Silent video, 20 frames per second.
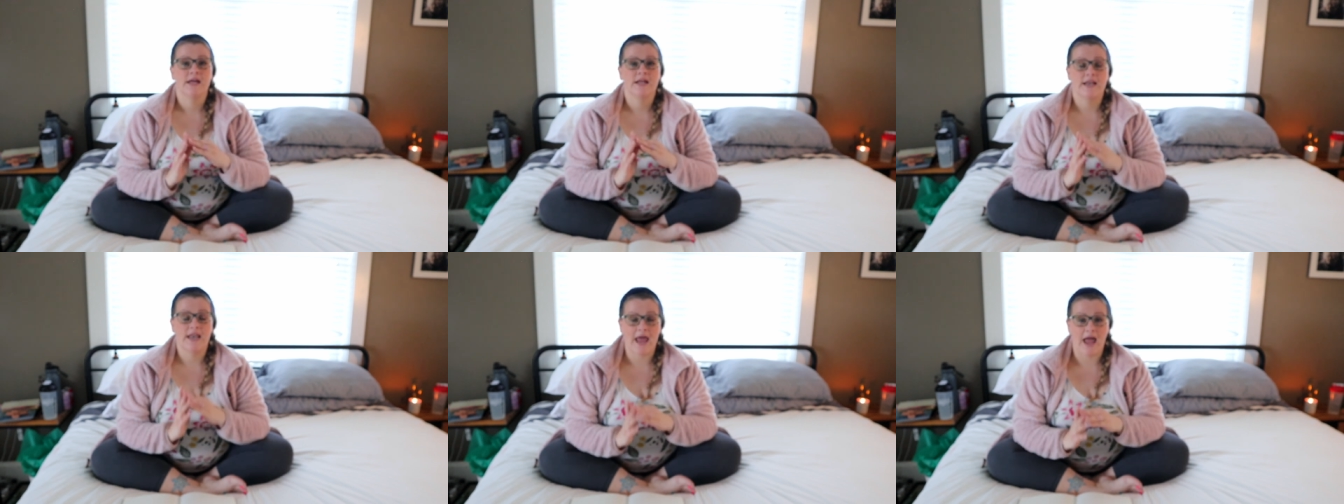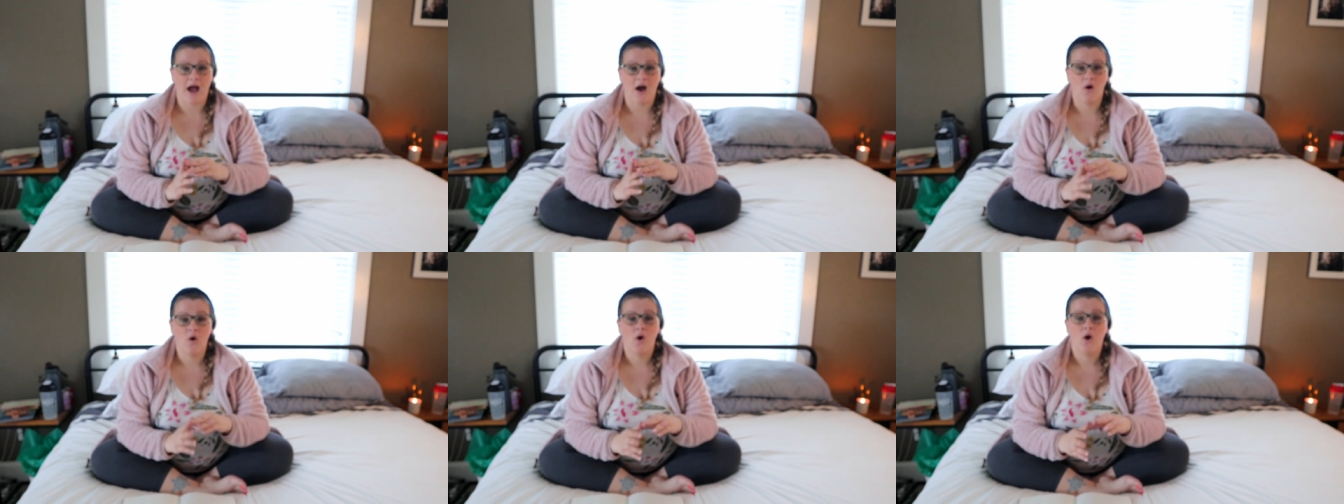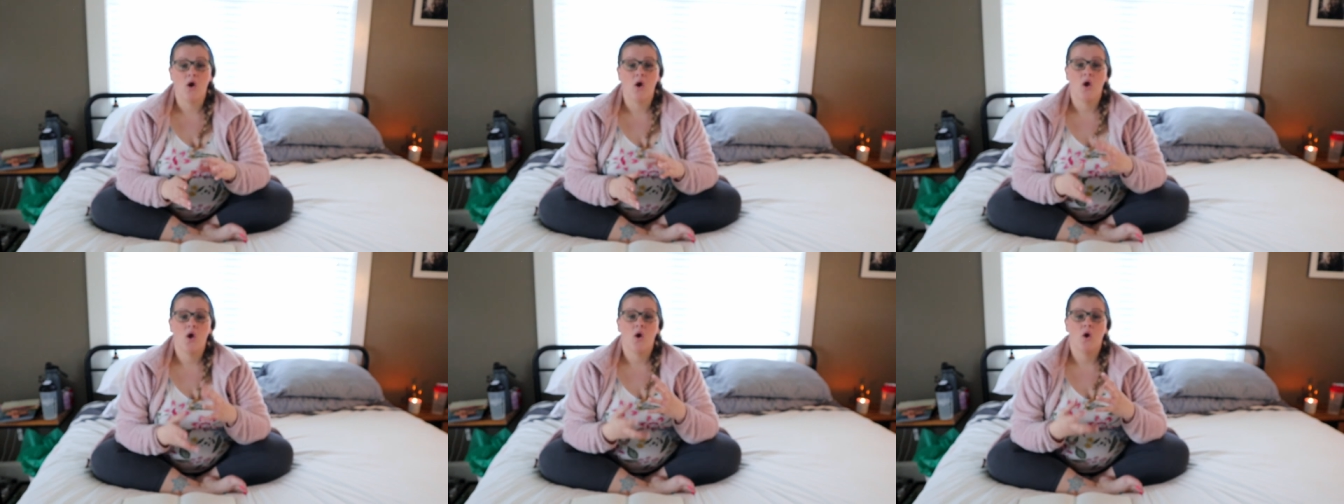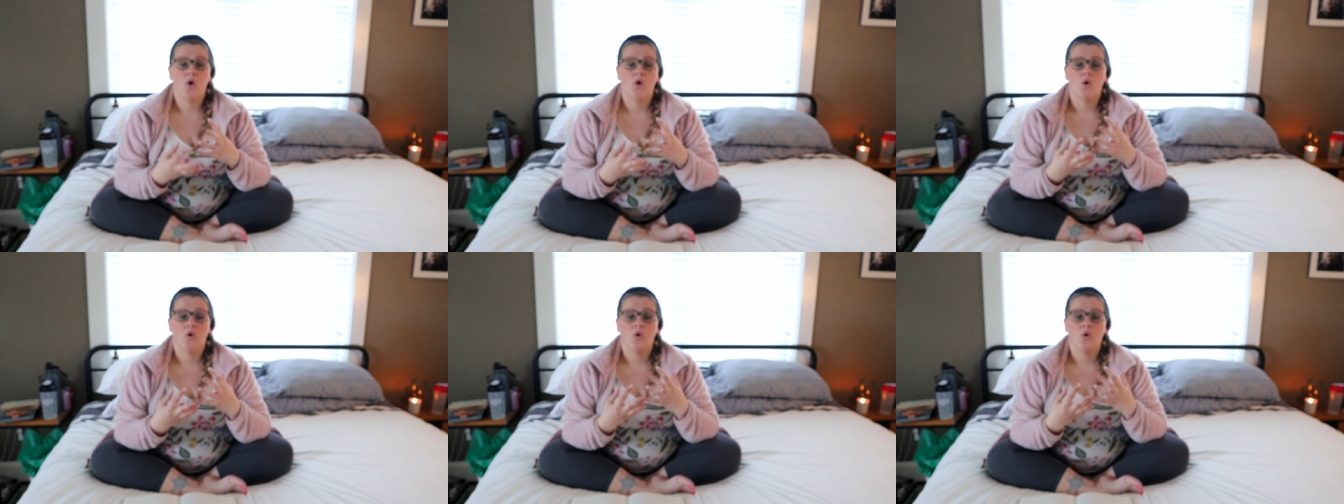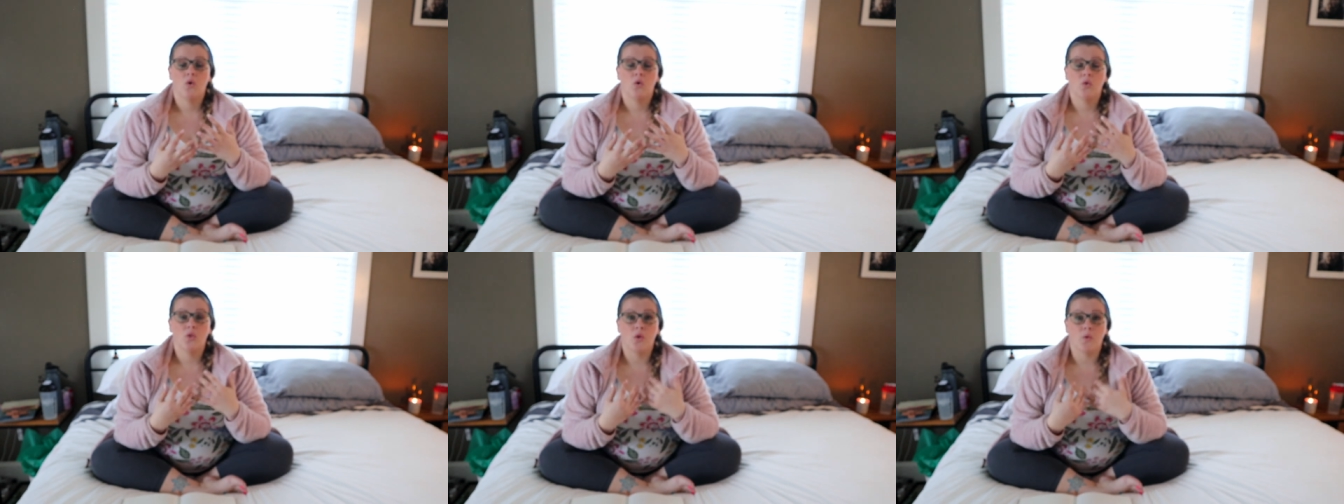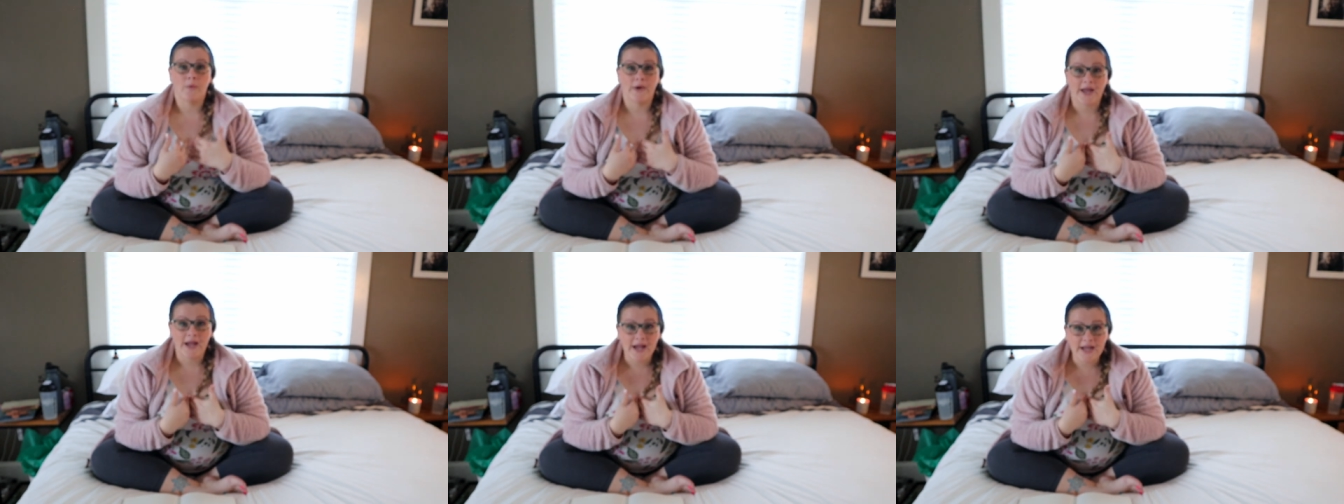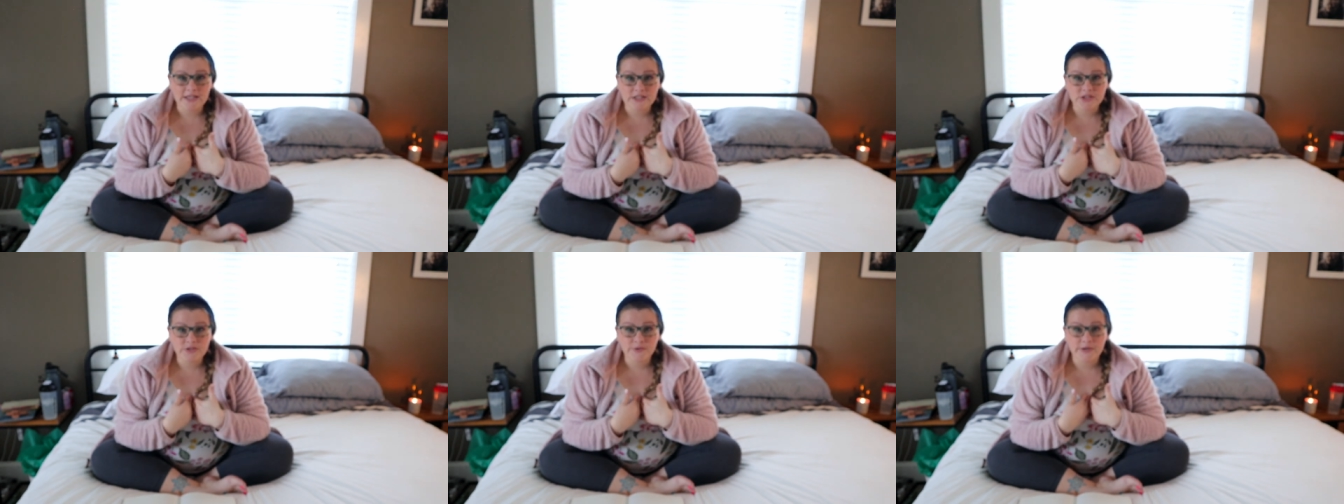Now, the way
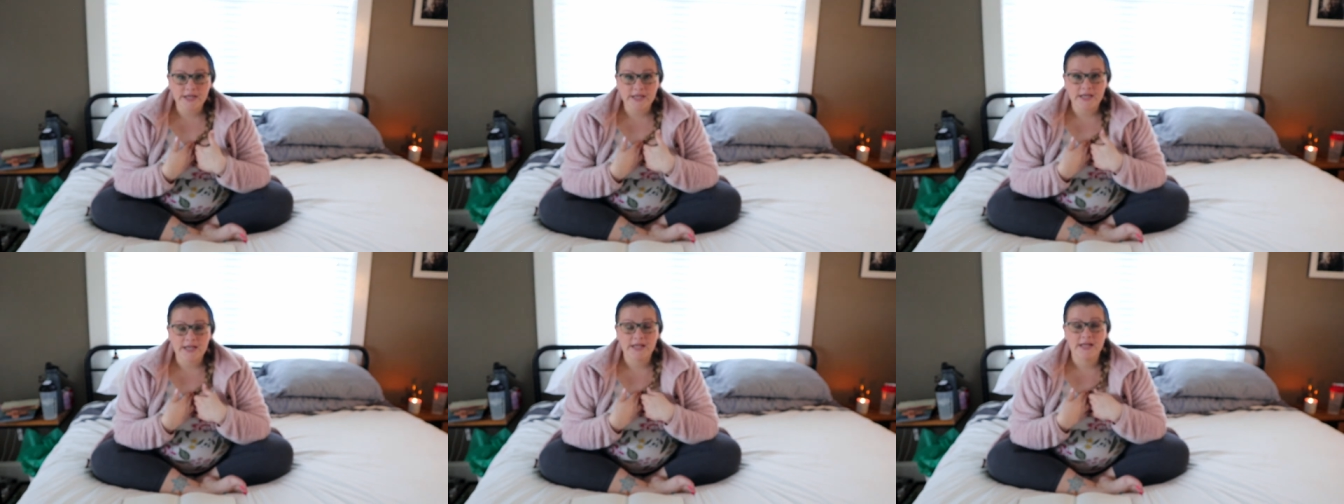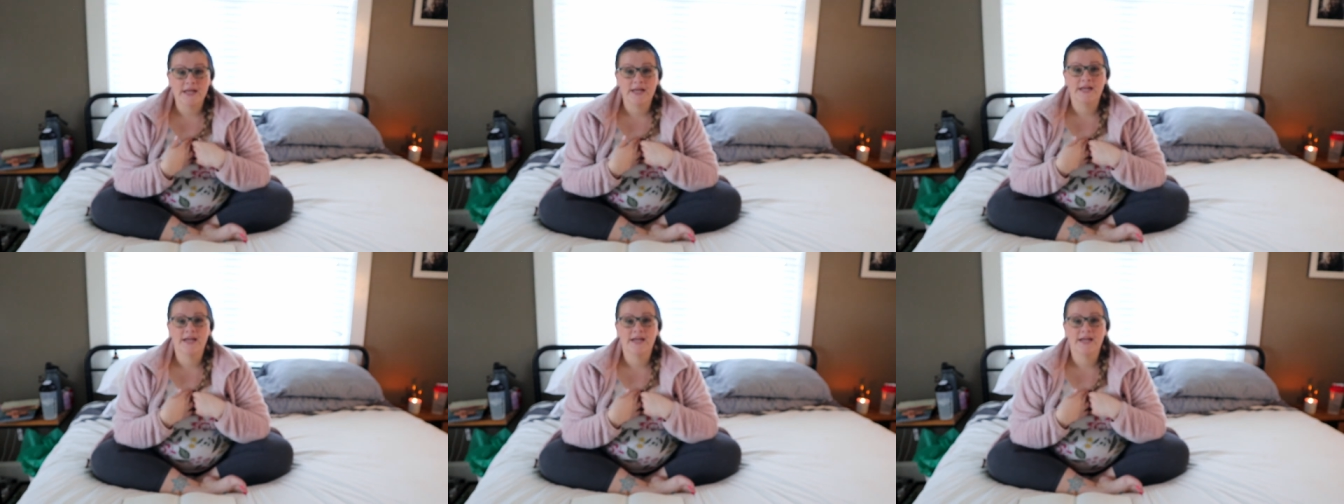I do it,